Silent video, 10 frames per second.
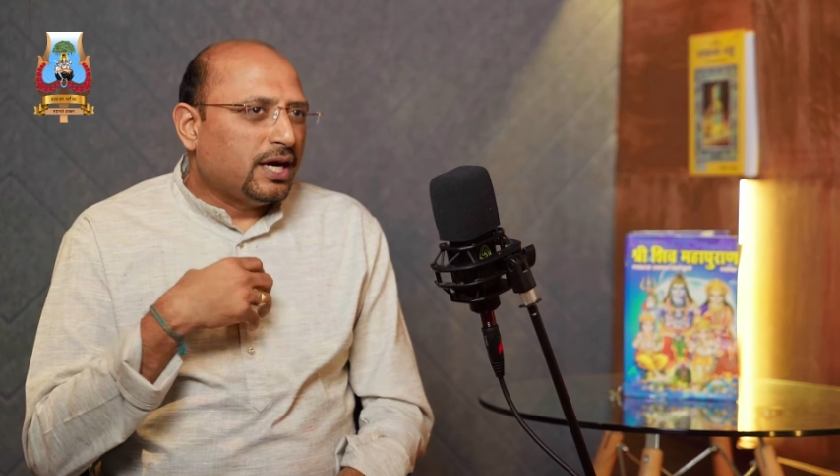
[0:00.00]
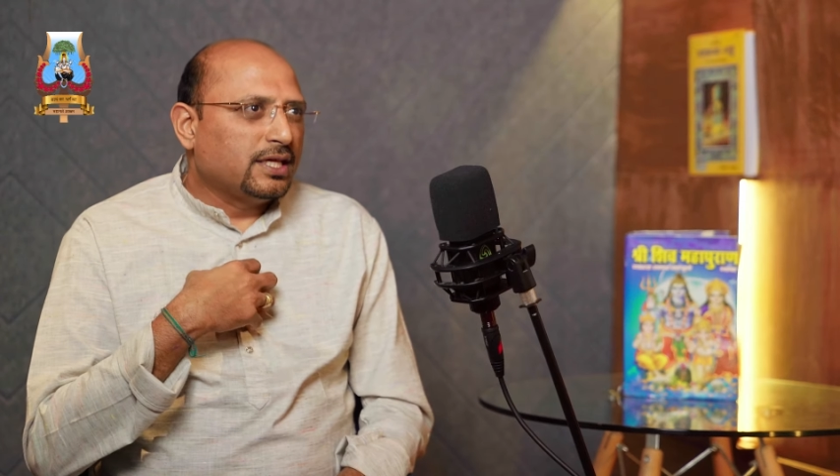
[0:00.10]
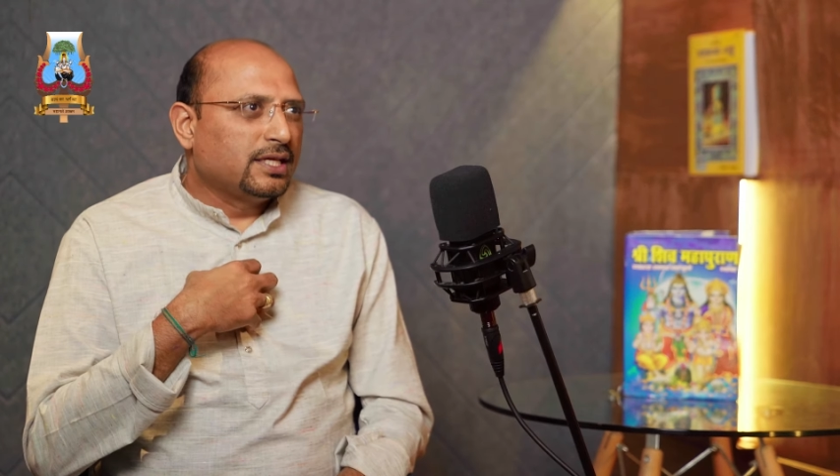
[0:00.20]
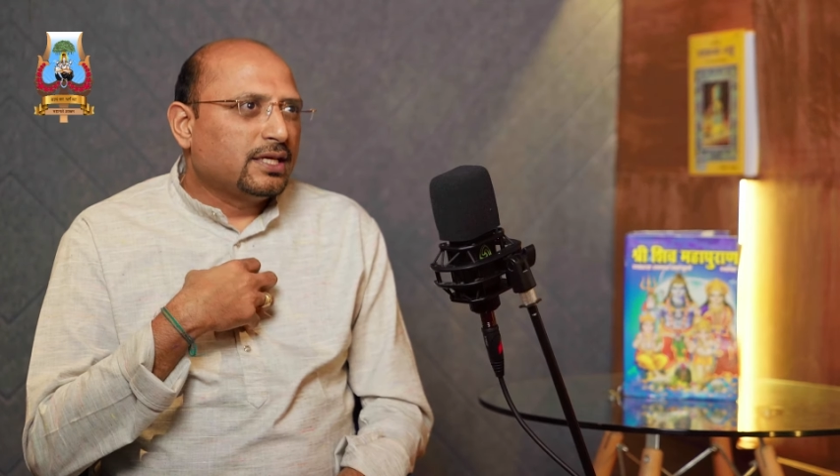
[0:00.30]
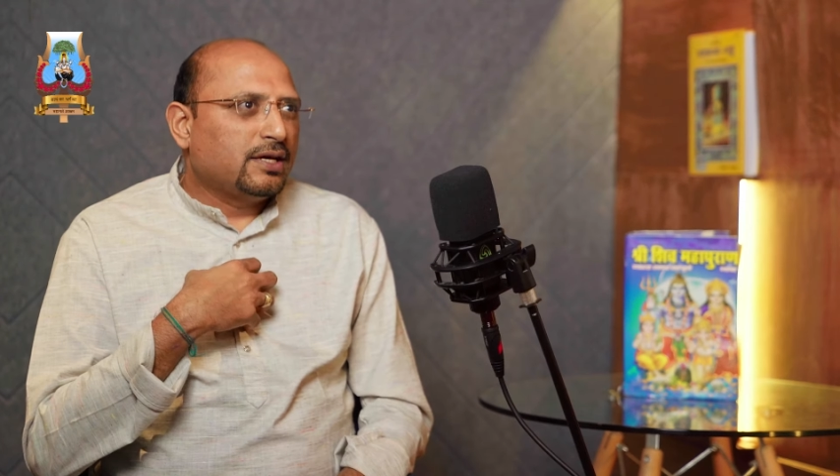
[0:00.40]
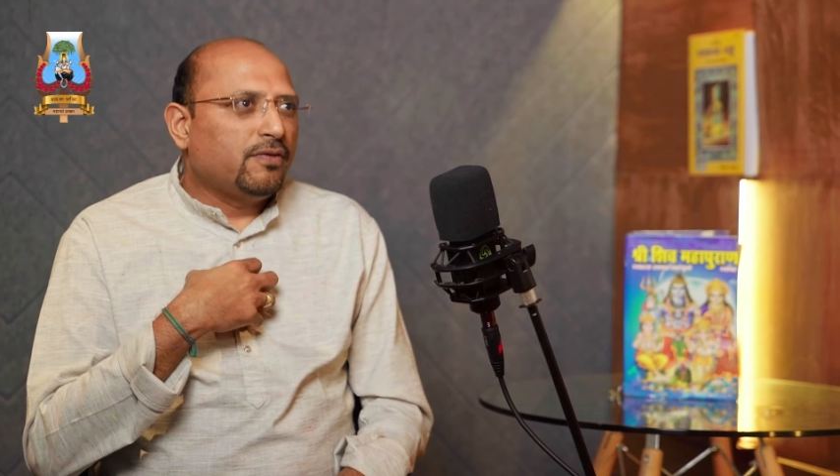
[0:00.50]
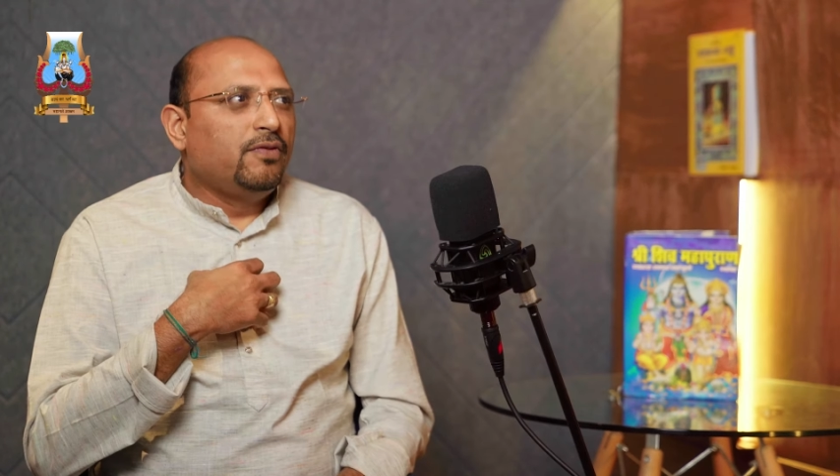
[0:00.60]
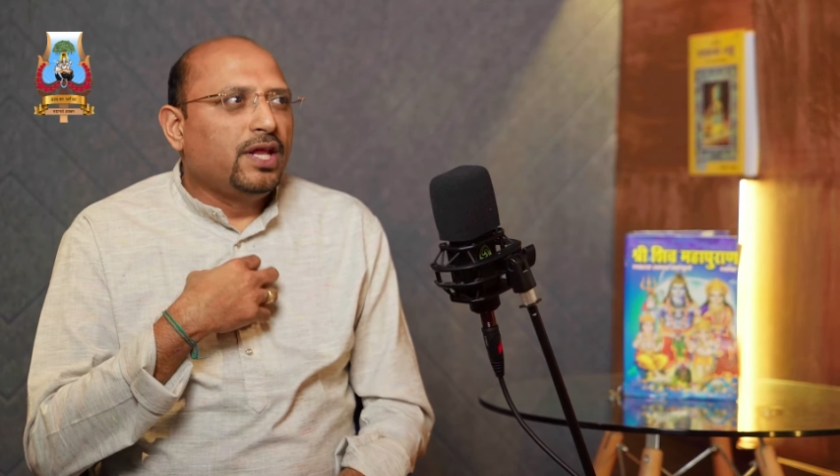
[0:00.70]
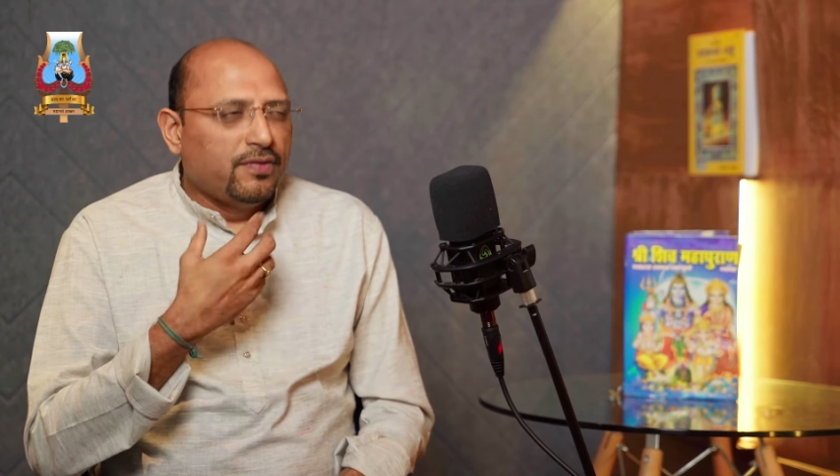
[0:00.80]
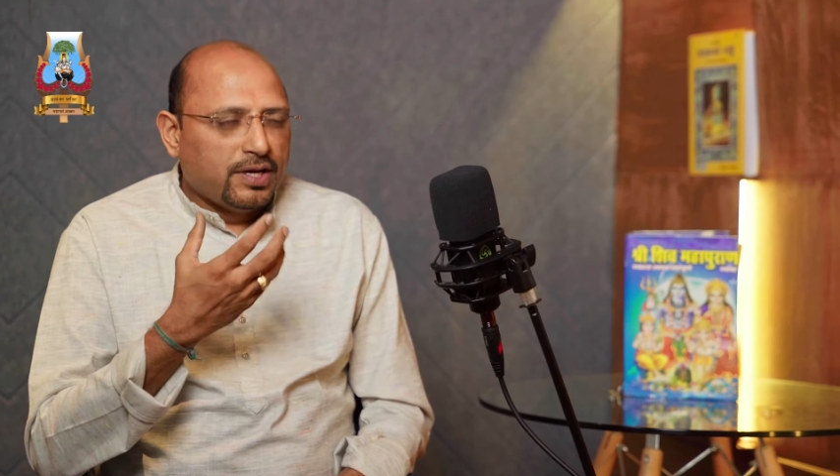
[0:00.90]
I think
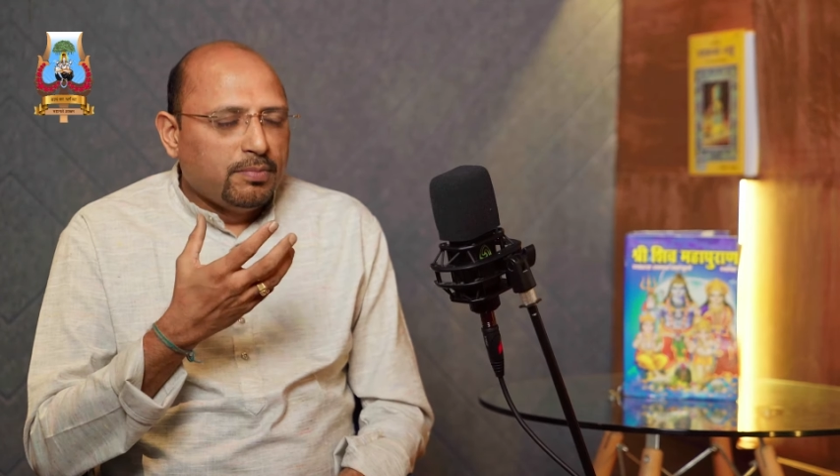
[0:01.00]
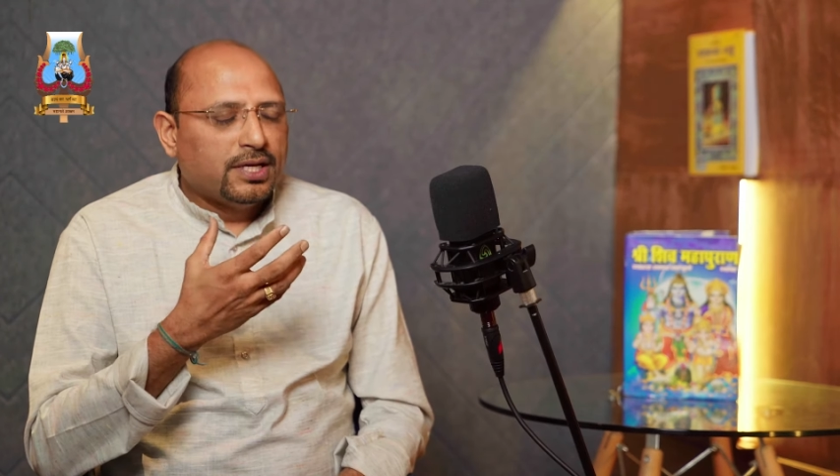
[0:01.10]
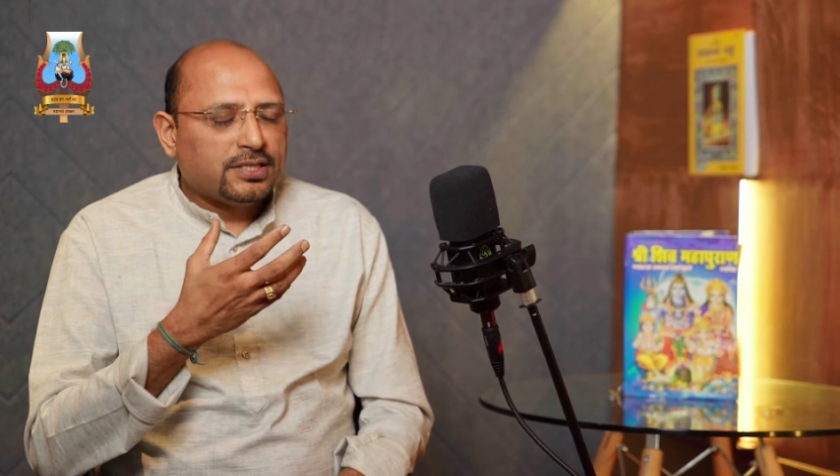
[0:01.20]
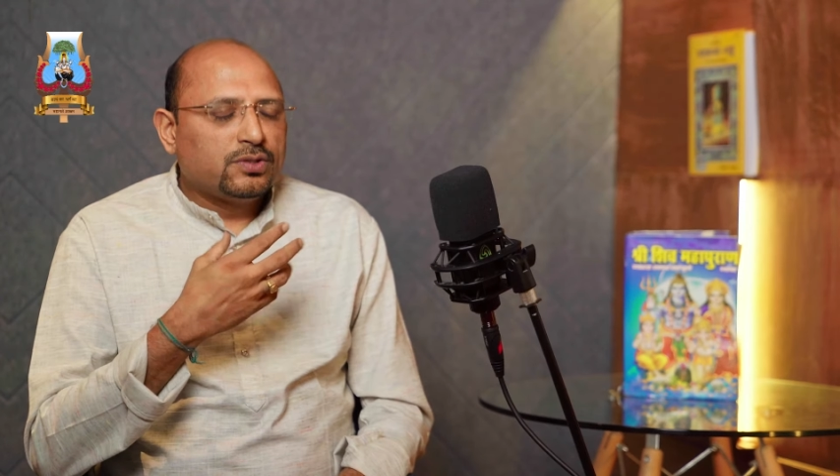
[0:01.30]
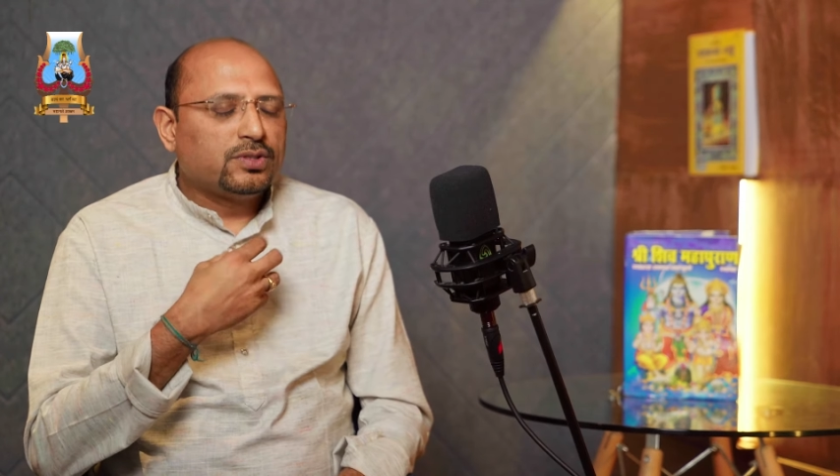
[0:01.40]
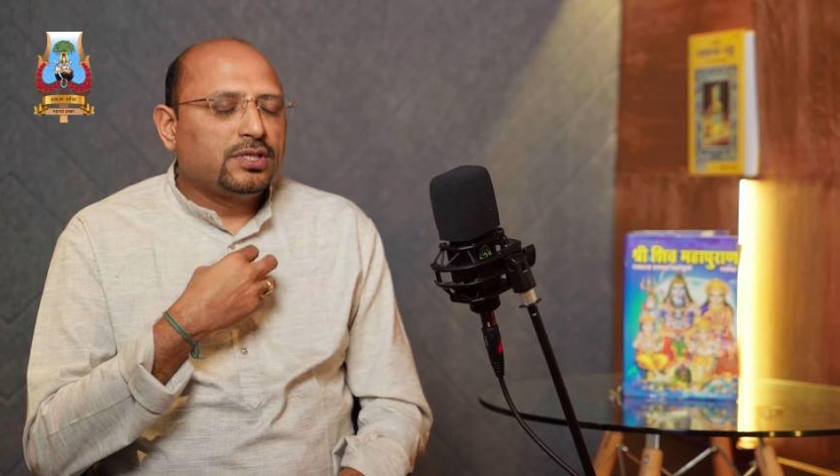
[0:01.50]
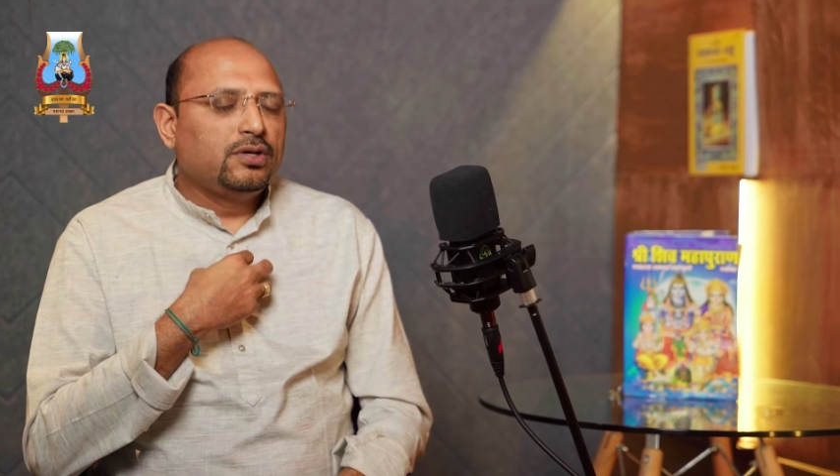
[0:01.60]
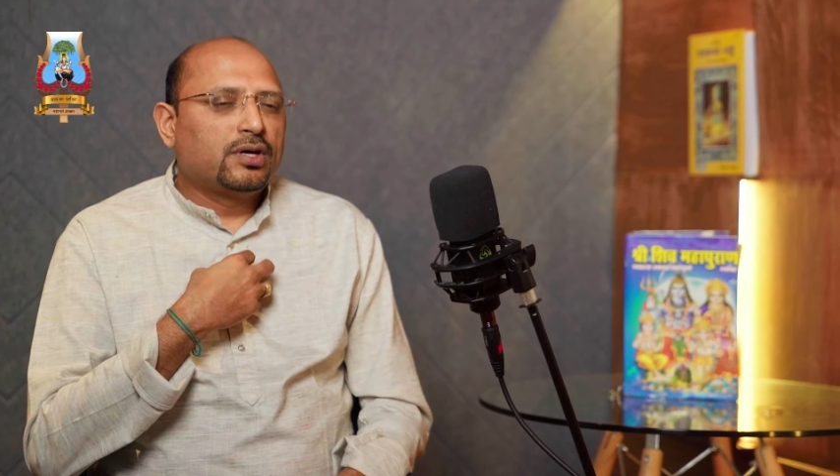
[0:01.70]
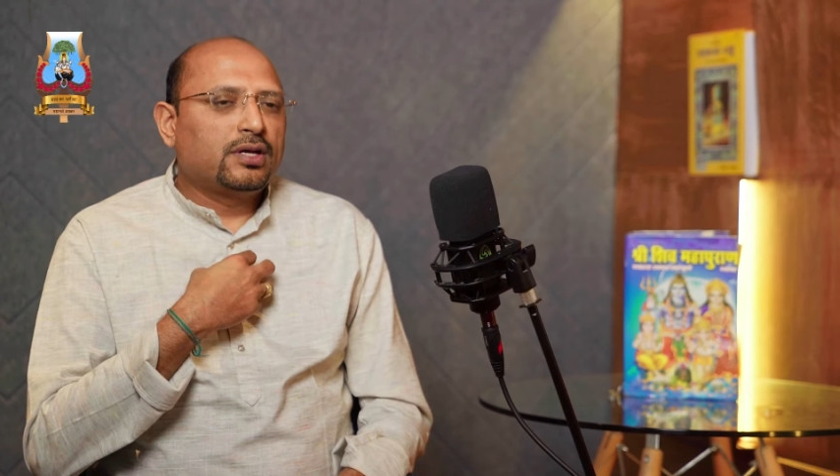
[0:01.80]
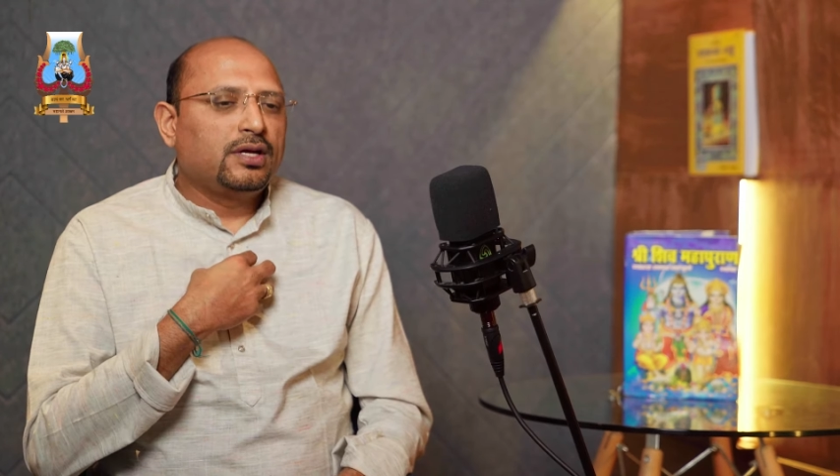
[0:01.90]
very, very blessed to see
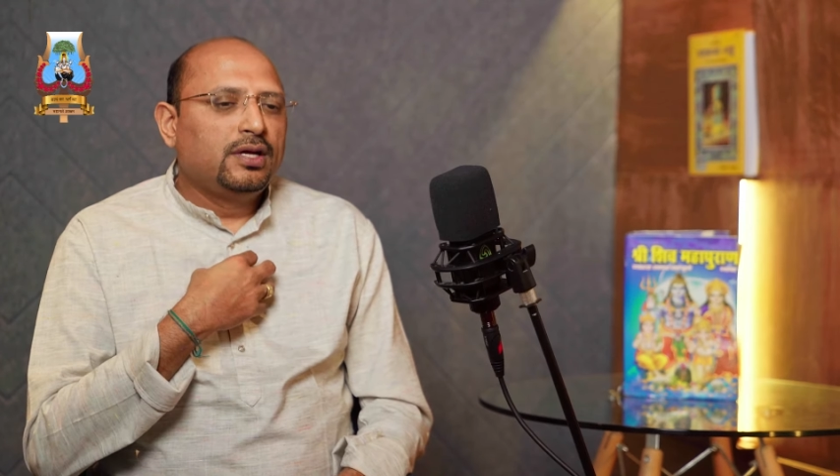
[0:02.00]
your